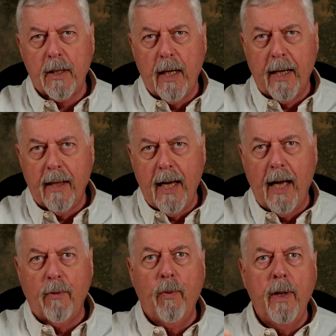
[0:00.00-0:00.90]
like
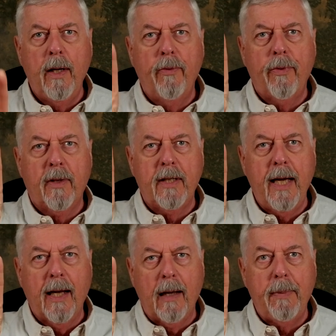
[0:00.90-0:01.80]
that with the
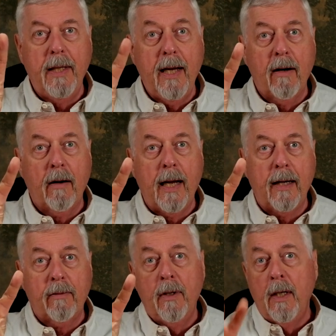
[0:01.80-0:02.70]
tail up in the air. Like
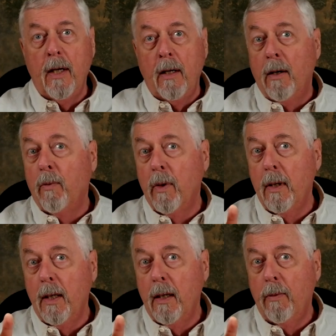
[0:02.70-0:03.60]

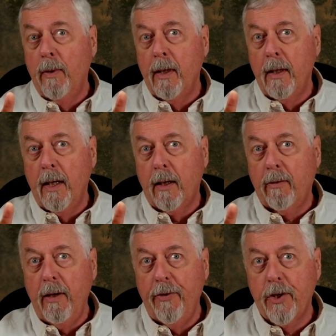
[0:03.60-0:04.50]
when
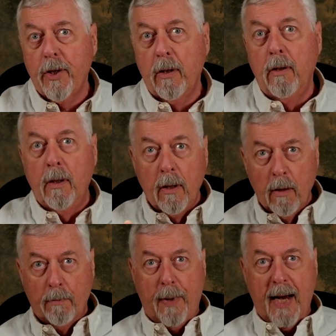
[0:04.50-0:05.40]
crayfish
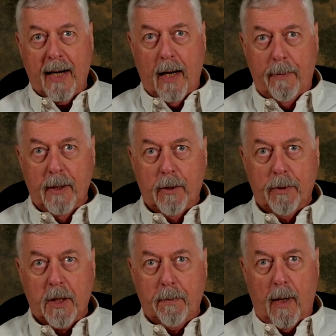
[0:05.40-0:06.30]
back up into
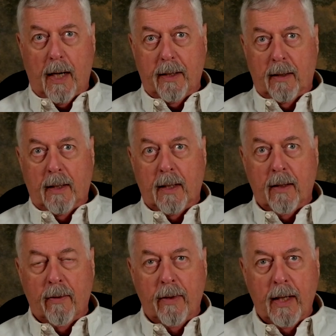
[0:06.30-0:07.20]
a spot,
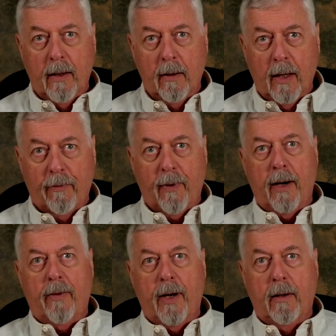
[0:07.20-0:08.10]
they
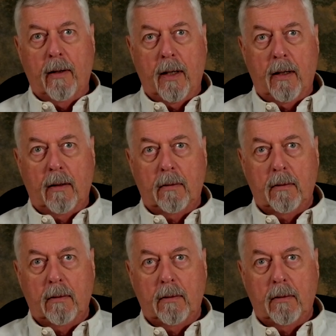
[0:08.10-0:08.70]
flare their